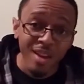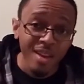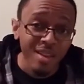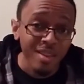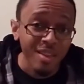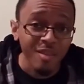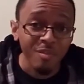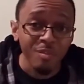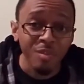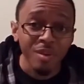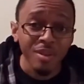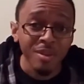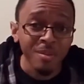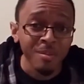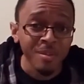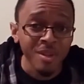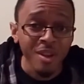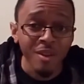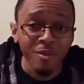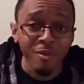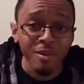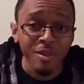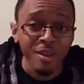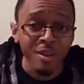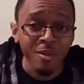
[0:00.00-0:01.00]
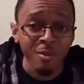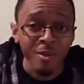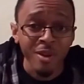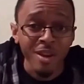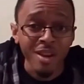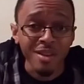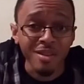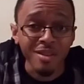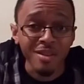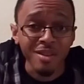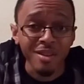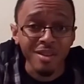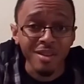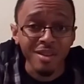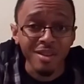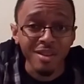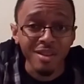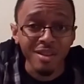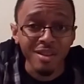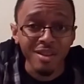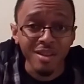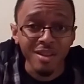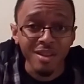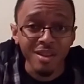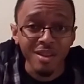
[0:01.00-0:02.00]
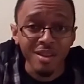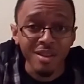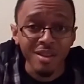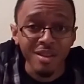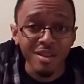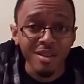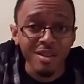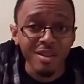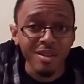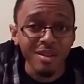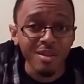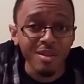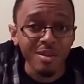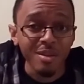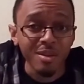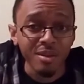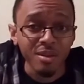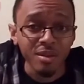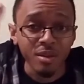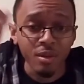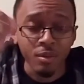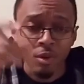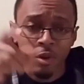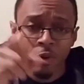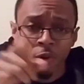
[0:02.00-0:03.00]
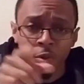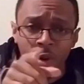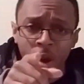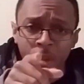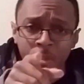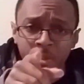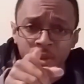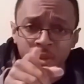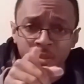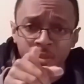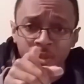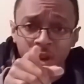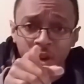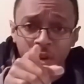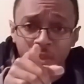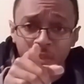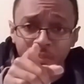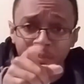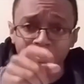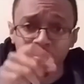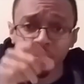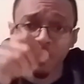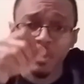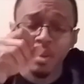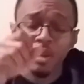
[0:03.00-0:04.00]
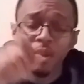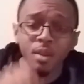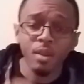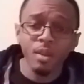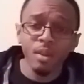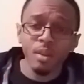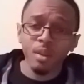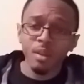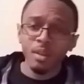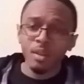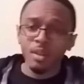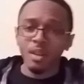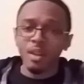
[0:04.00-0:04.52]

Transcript: They put themselves within reach. Don't go grabbing them, though.